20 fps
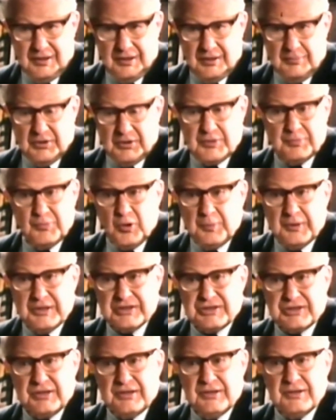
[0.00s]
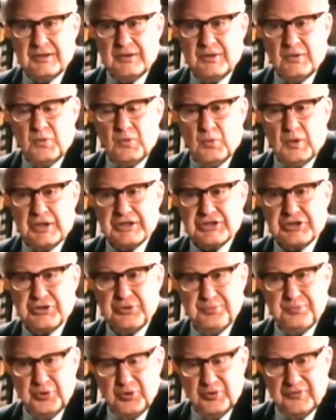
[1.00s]
But Maupassant wants to
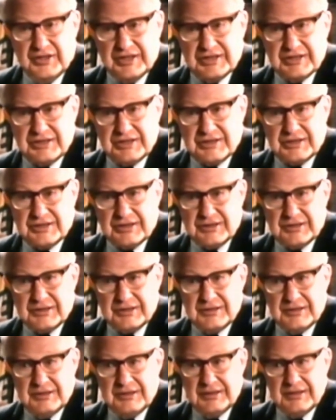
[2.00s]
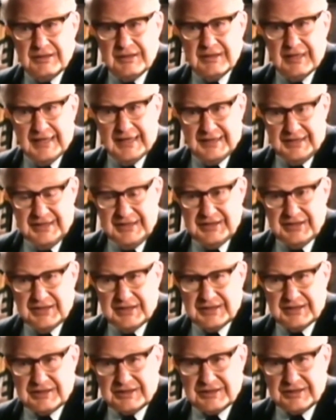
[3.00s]
move us, and he
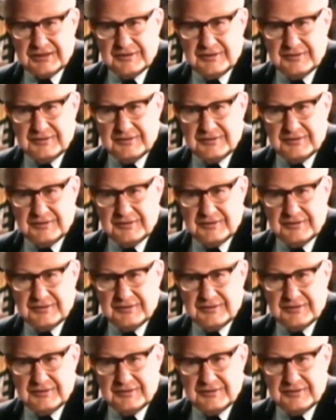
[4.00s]
does.